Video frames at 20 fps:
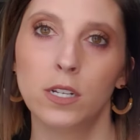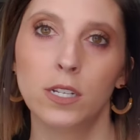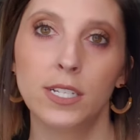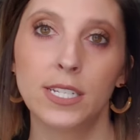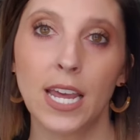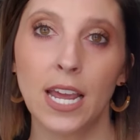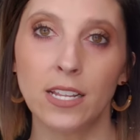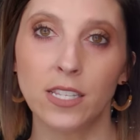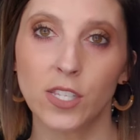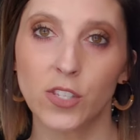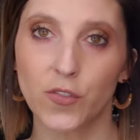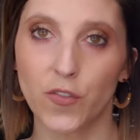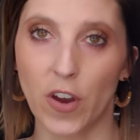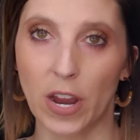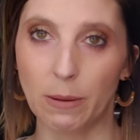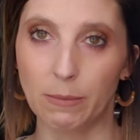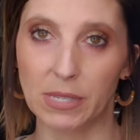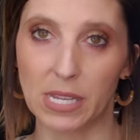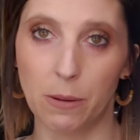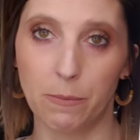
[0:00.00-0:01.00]
10's
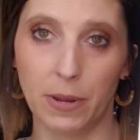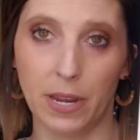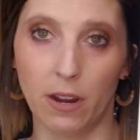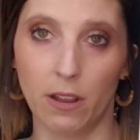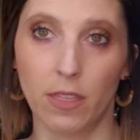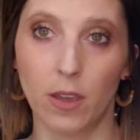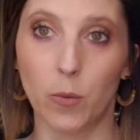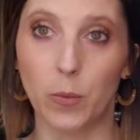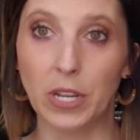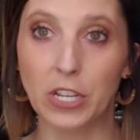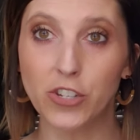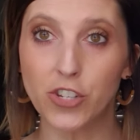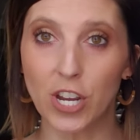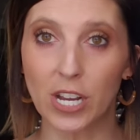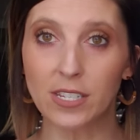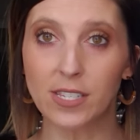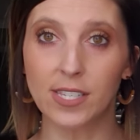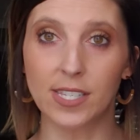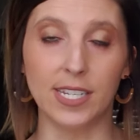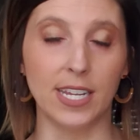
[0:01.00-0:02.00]
frames up here that we
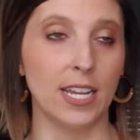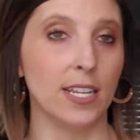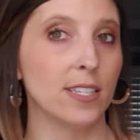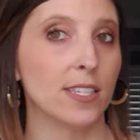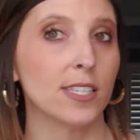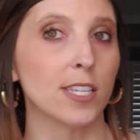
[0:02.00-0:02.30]
just did.